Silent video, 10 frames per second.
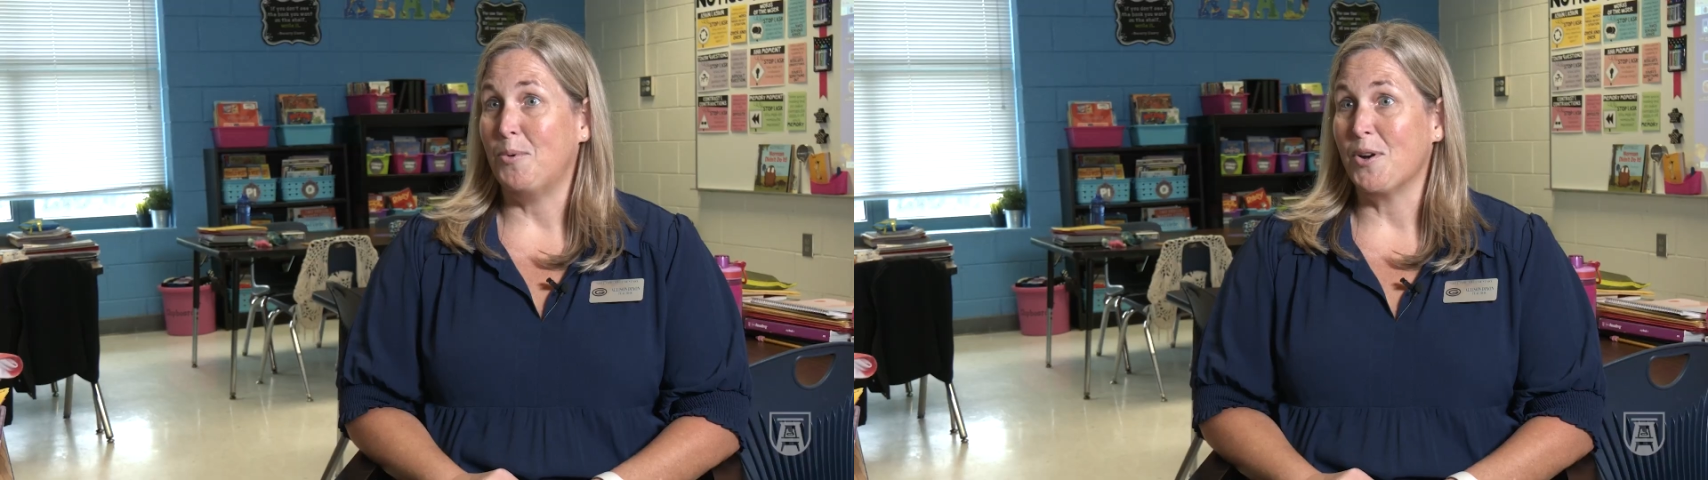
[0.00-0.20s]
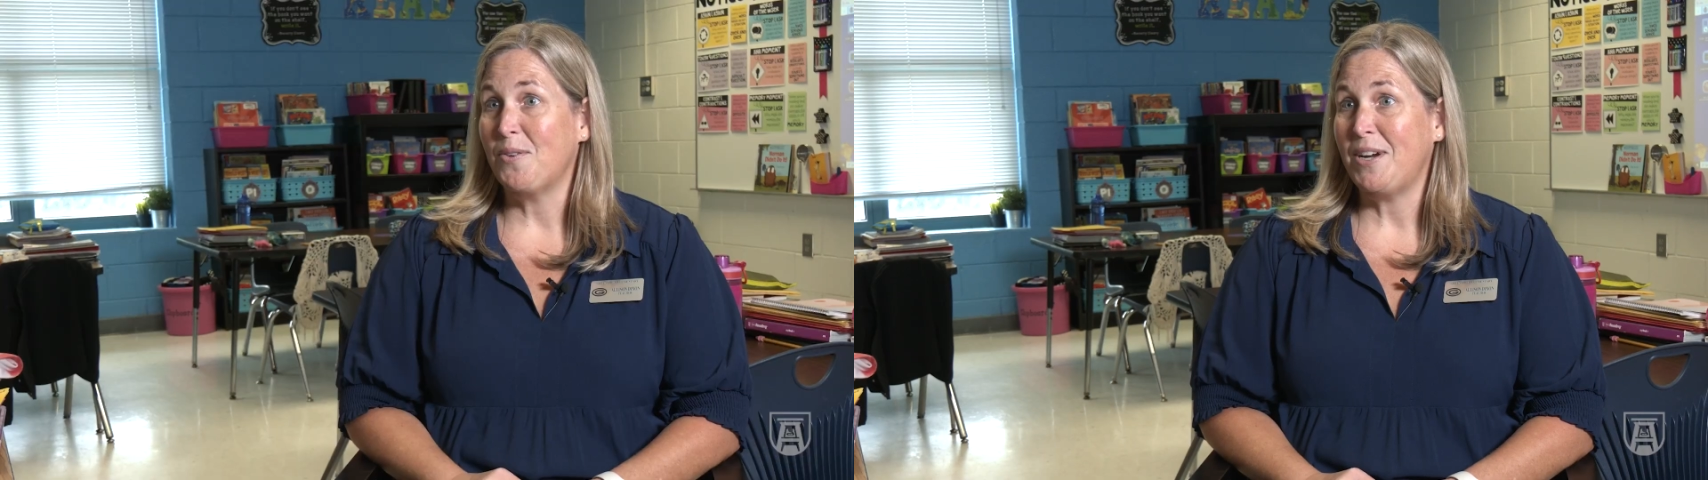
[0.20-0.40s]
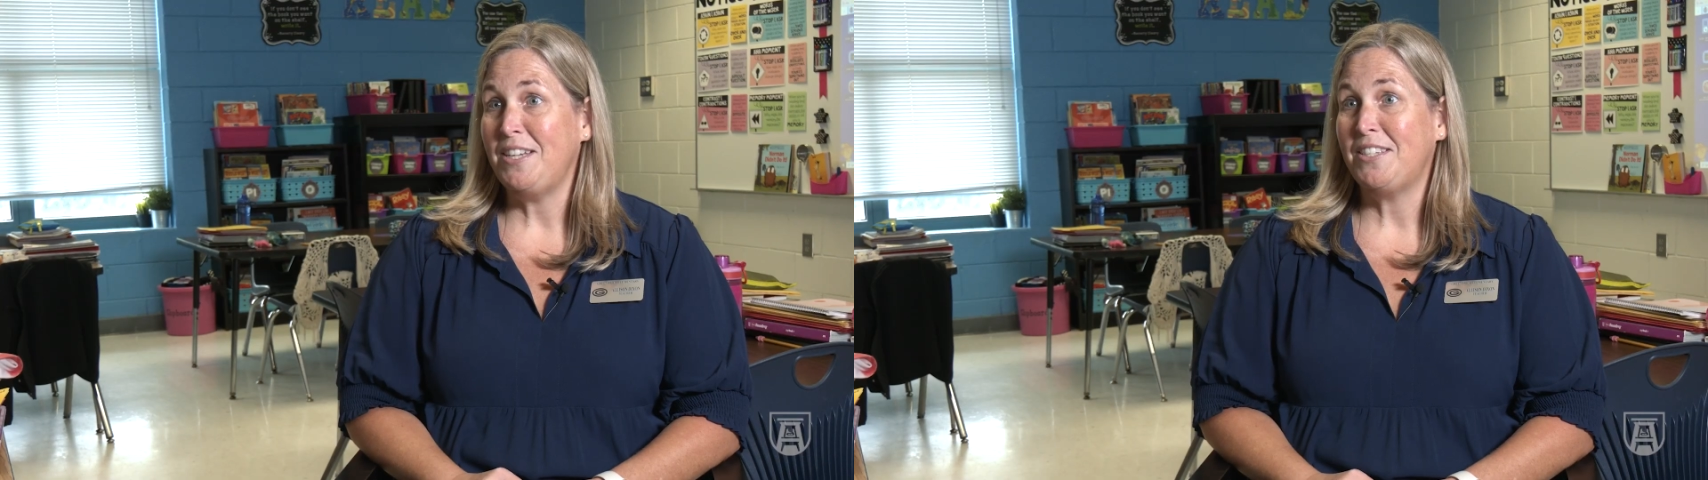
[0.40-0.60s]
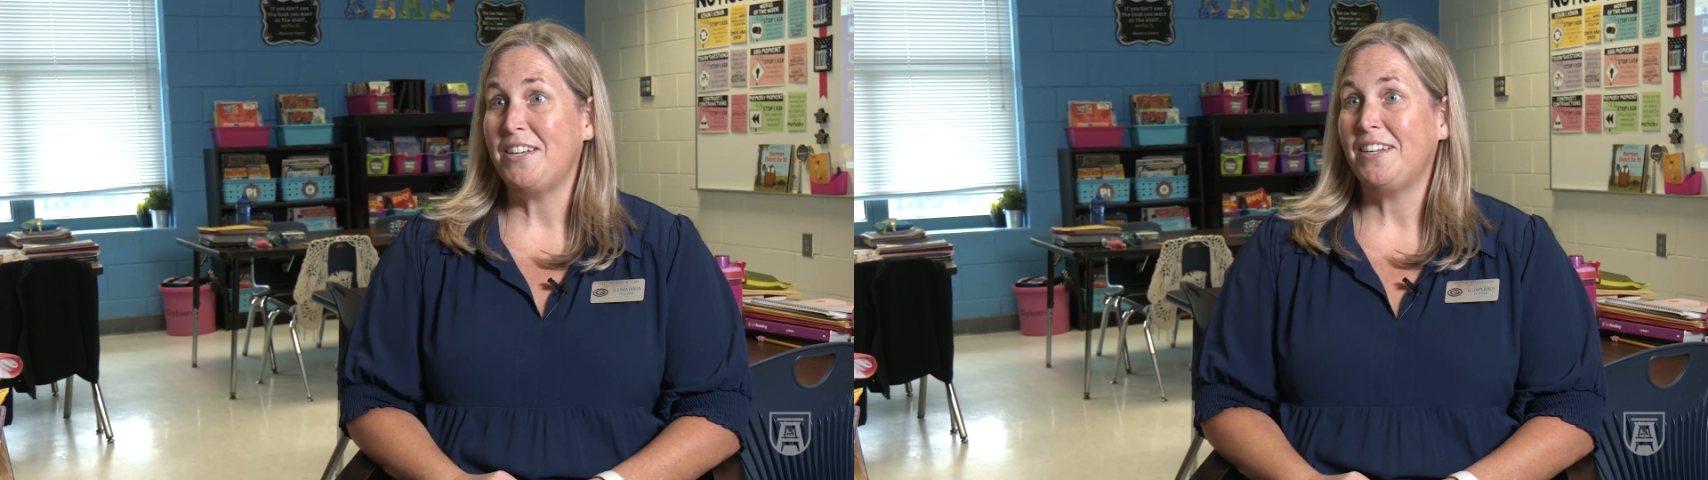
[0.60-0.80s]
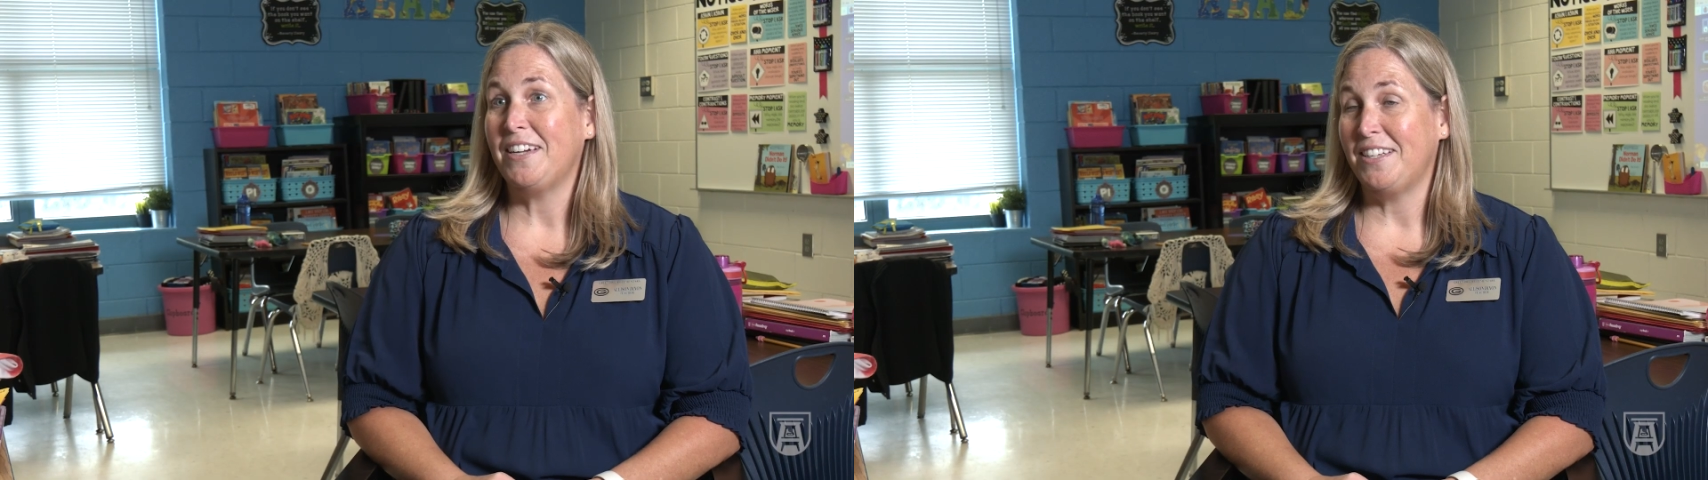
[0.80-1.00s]
Born and raised in
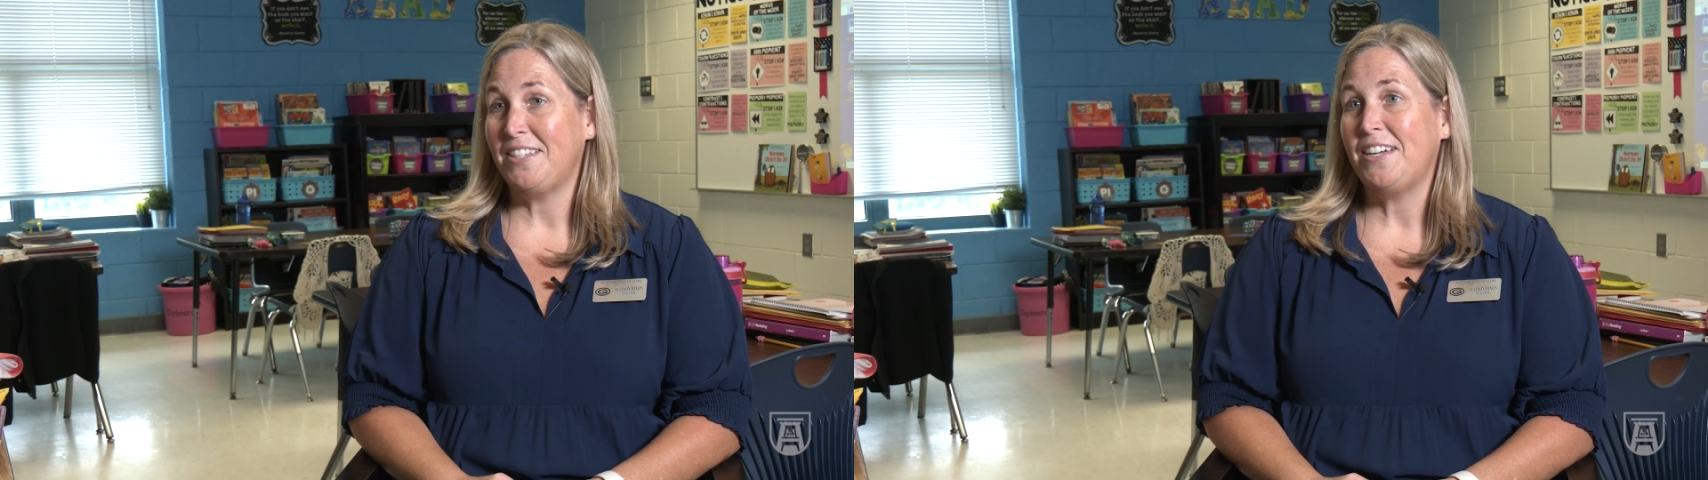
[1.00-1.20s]
Augusta,